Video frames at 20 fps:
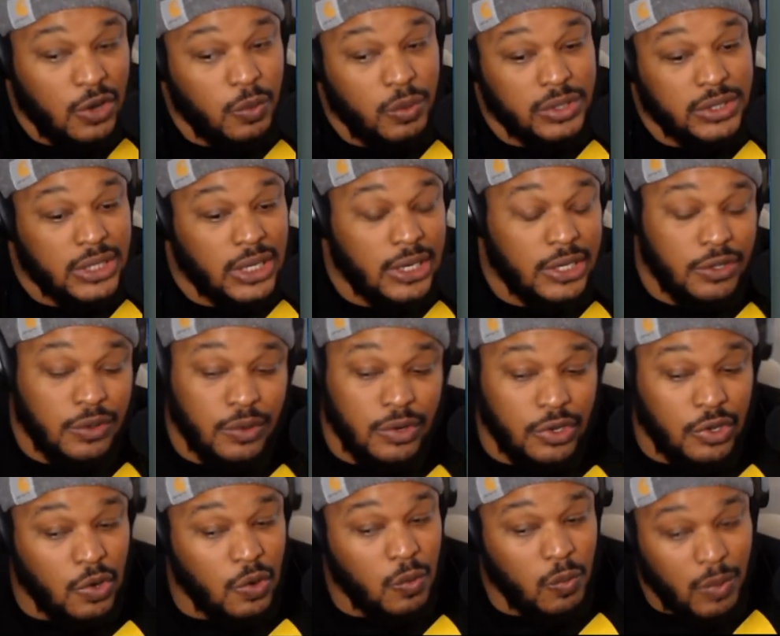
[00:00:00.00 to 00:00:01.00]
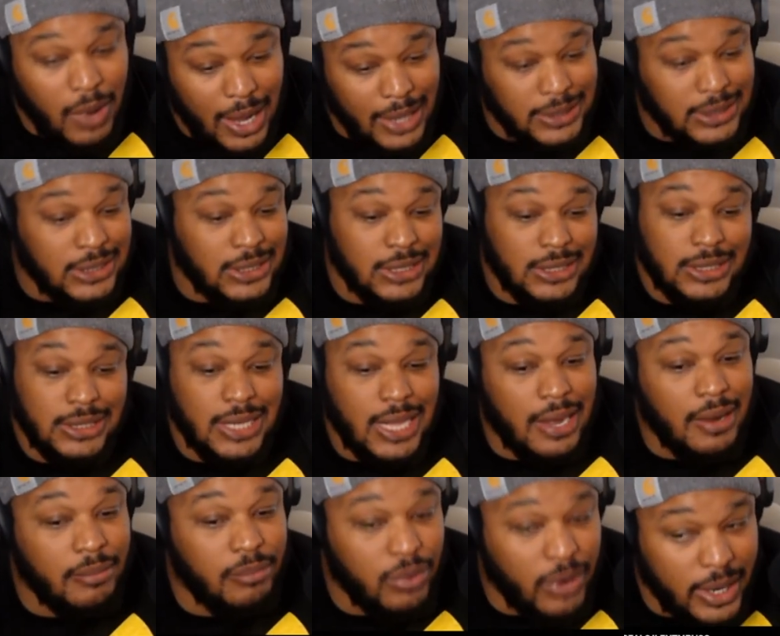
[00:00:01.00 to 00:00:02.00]
We're telling you to go watch it. This is
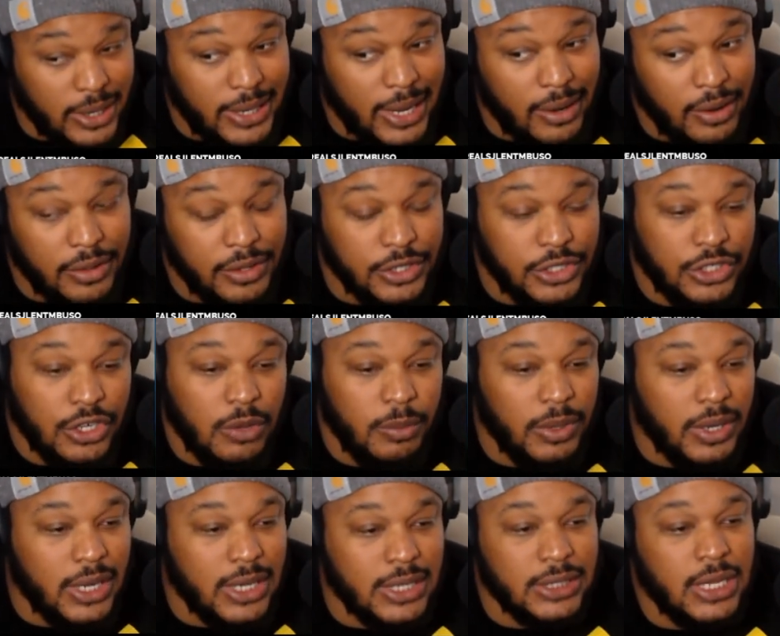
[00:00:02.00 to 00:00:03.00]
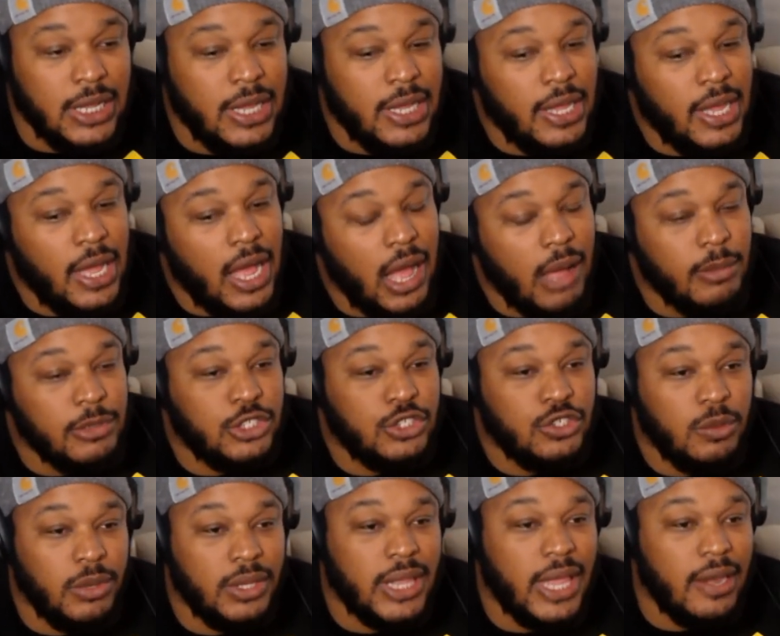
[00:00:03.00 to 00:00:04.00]
not a breakdown of the show because I'm
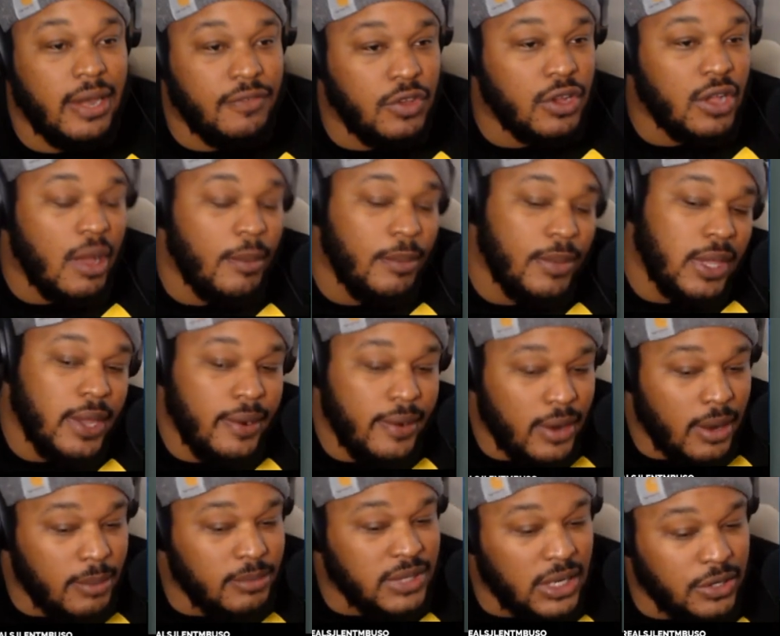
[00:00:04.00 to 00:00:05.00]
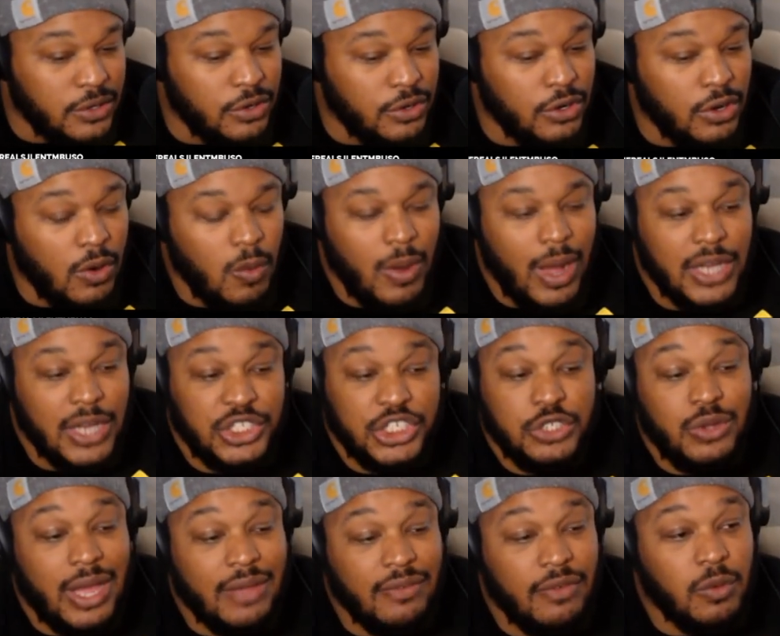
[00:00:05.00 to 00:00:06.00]
assuming that if you're coming here and I'm telling you to go watch it,
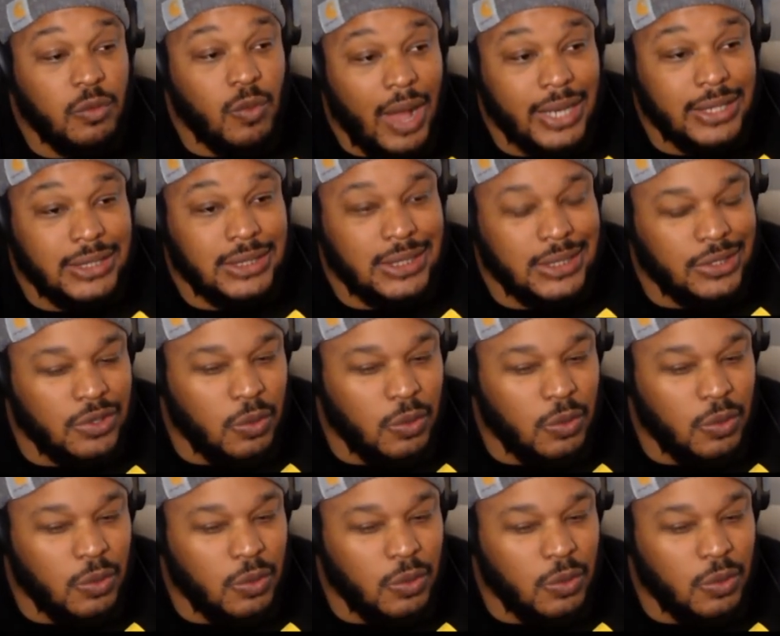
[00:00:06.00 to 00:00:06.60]
you haven't watched it.